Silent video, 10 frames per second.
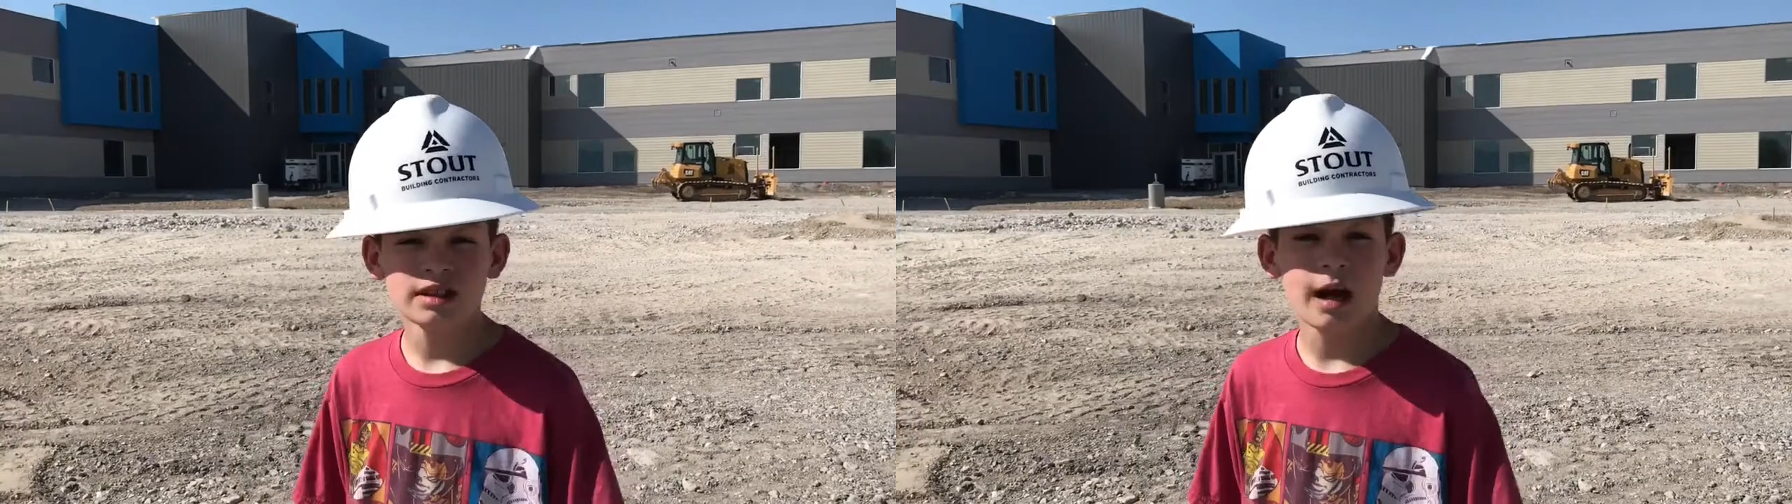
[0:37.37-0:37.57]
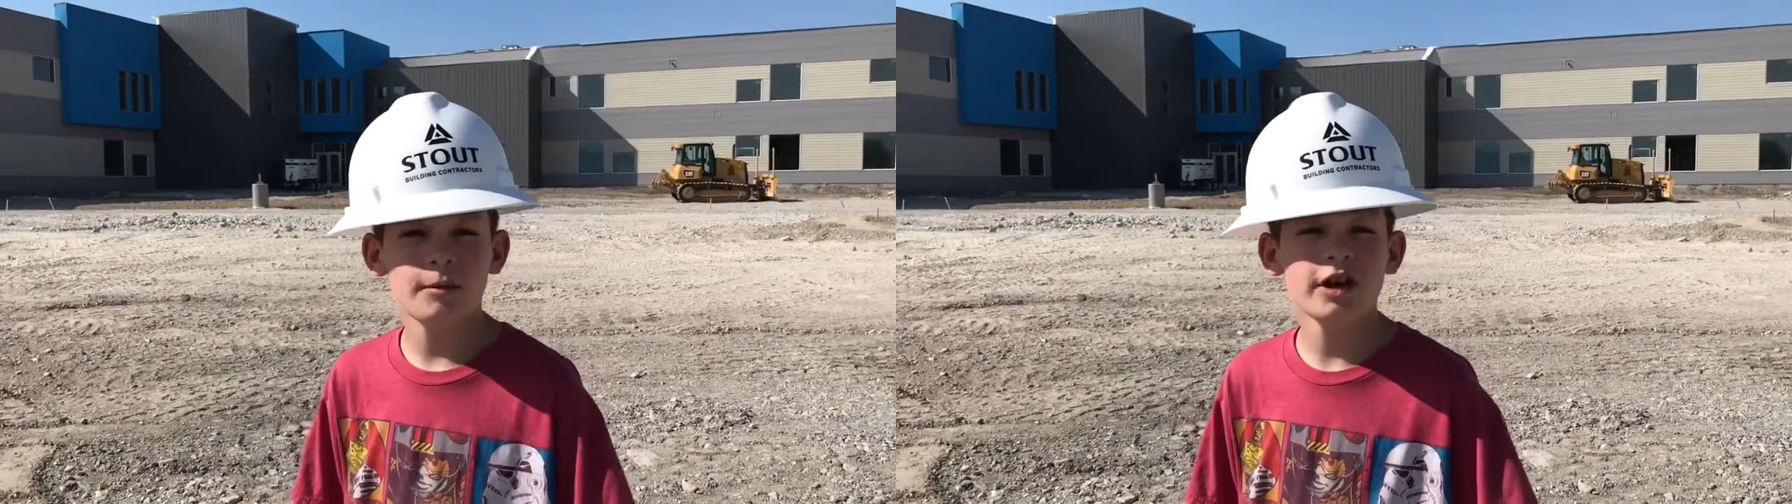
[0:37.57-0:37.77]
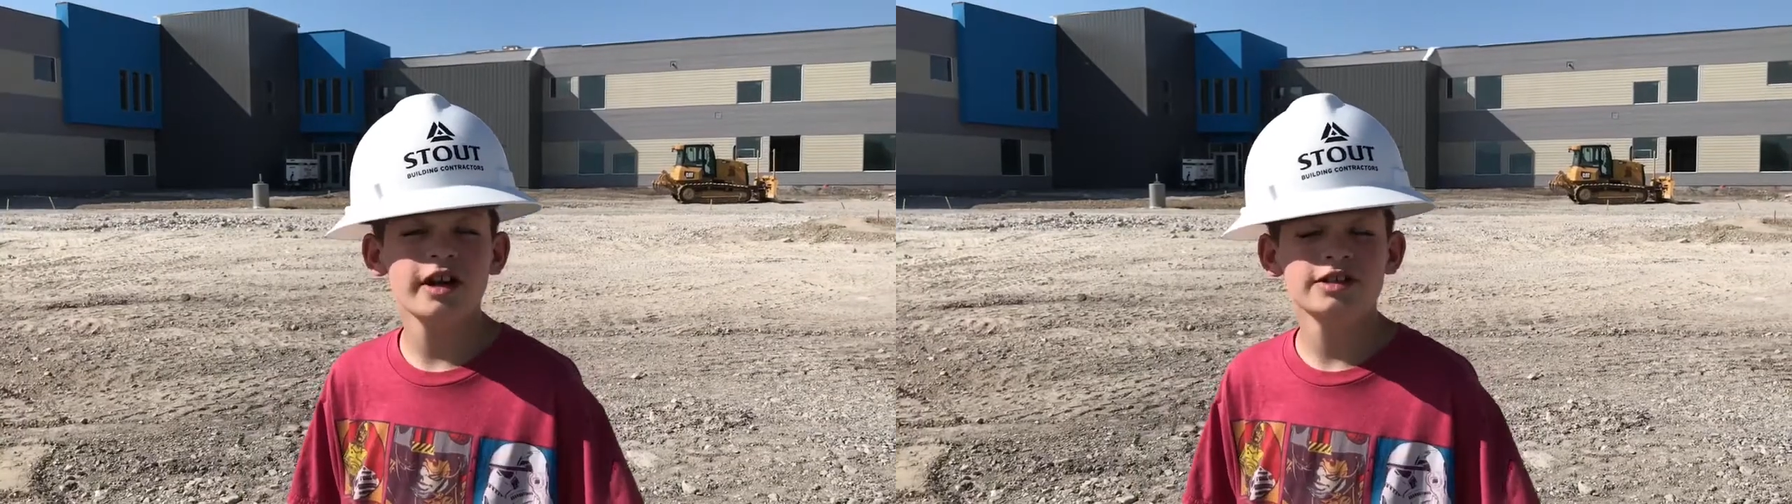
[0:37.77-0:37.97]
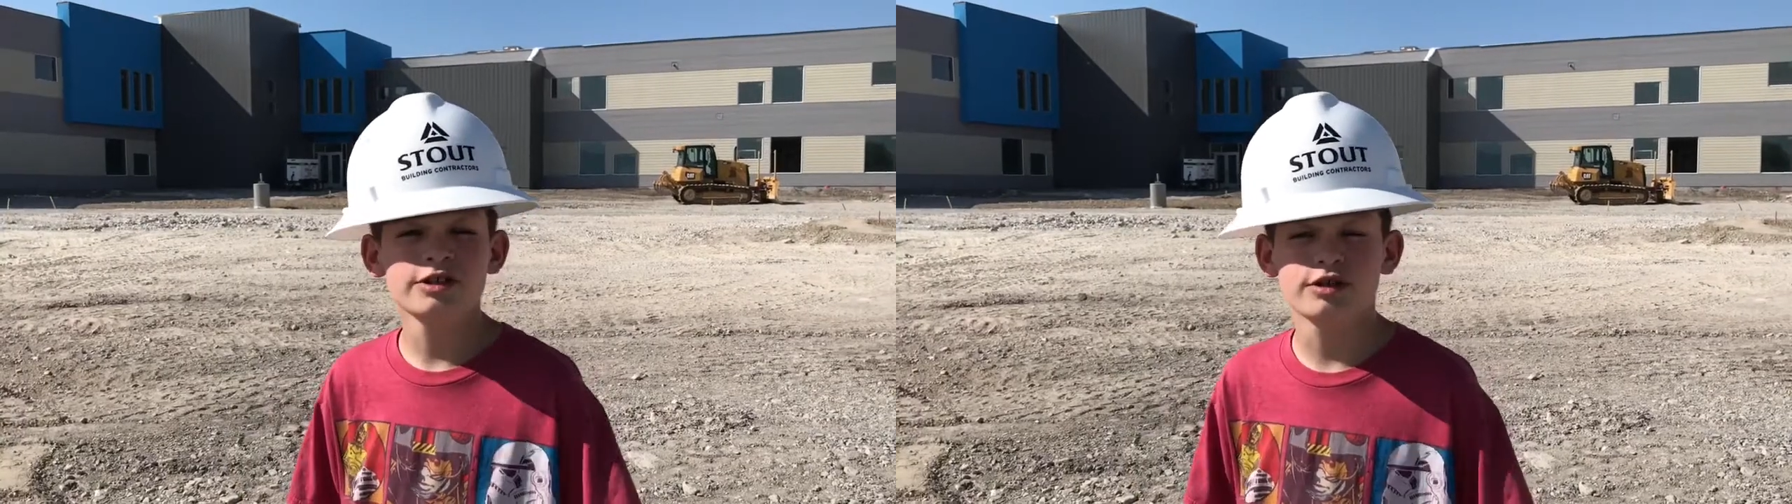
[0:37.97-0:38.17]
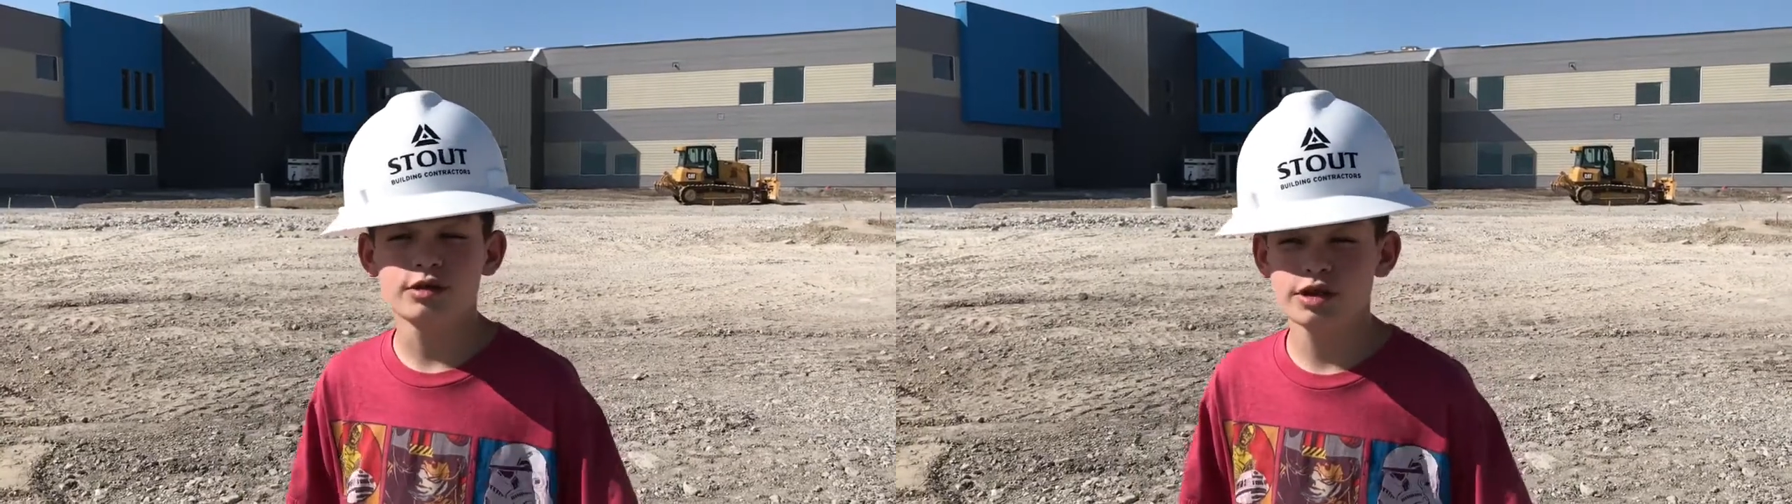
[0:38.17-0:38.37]
I'm going to
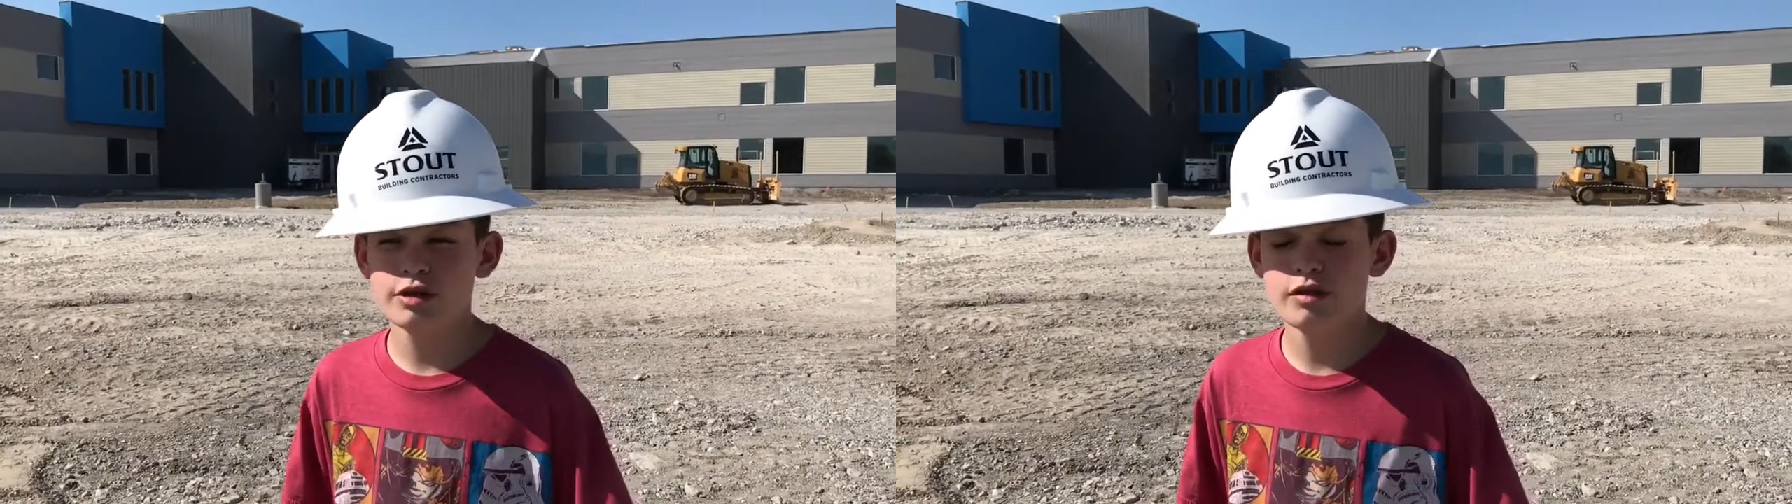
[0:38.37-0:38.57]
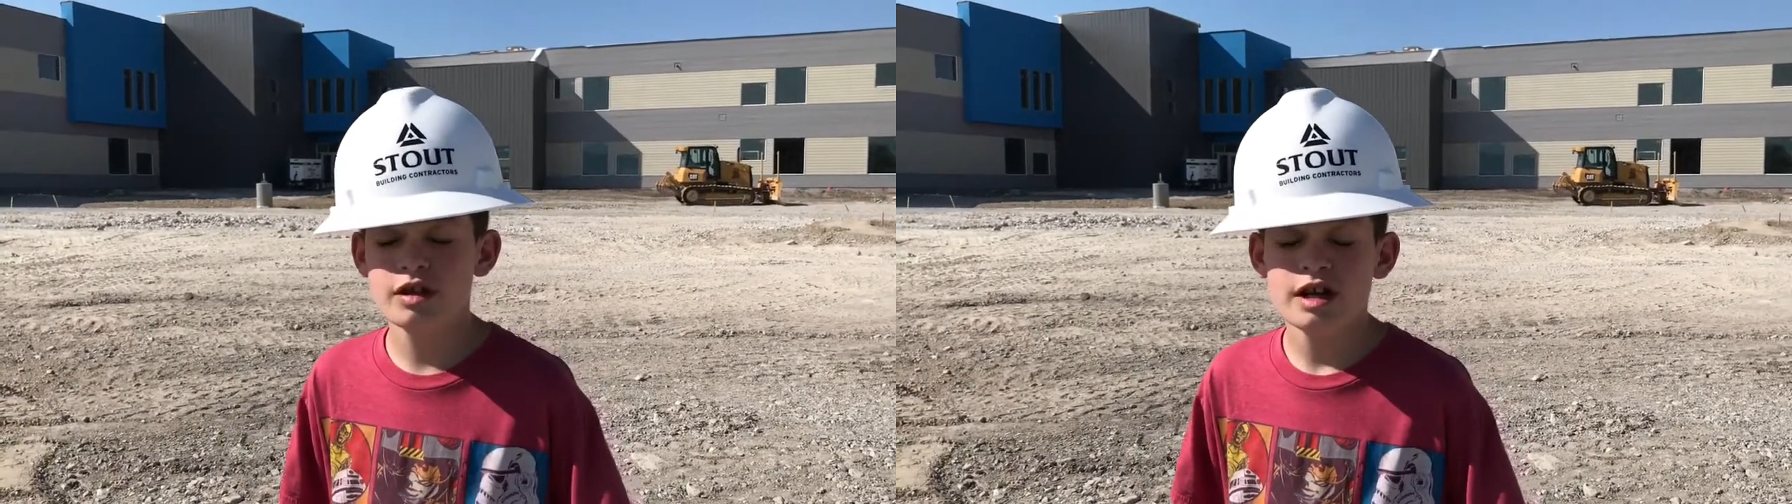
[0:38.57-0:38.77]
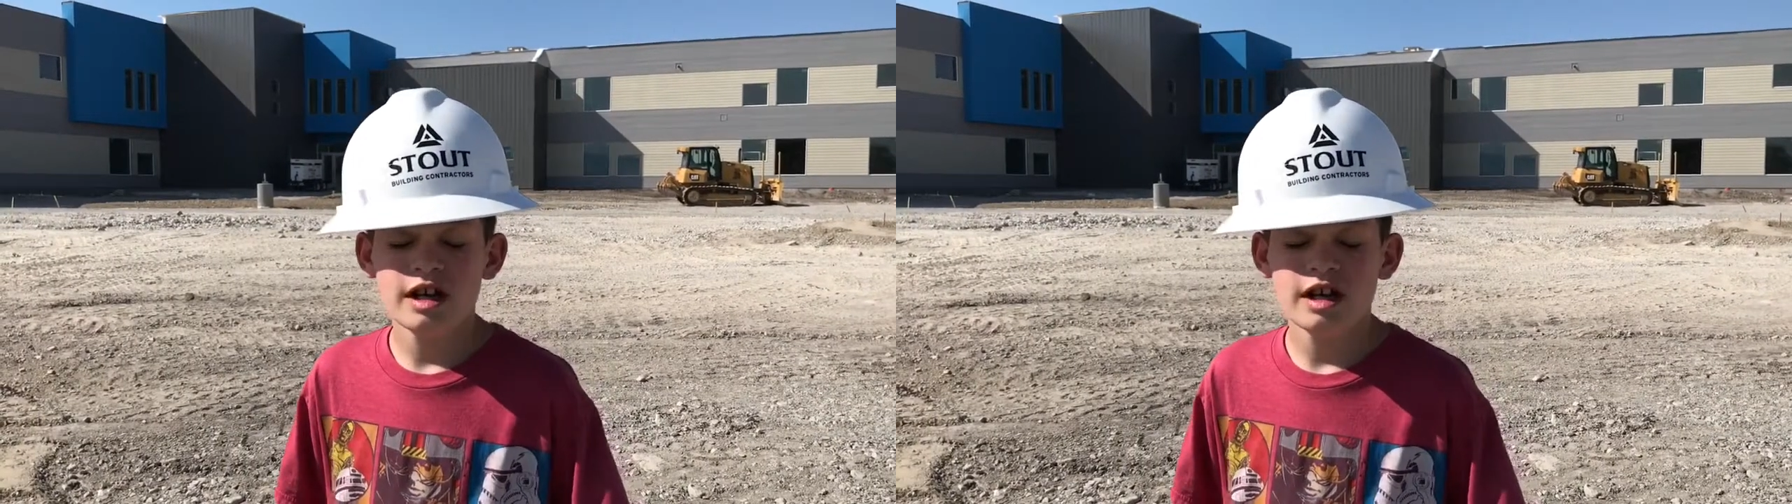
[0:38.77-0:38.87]
introduce you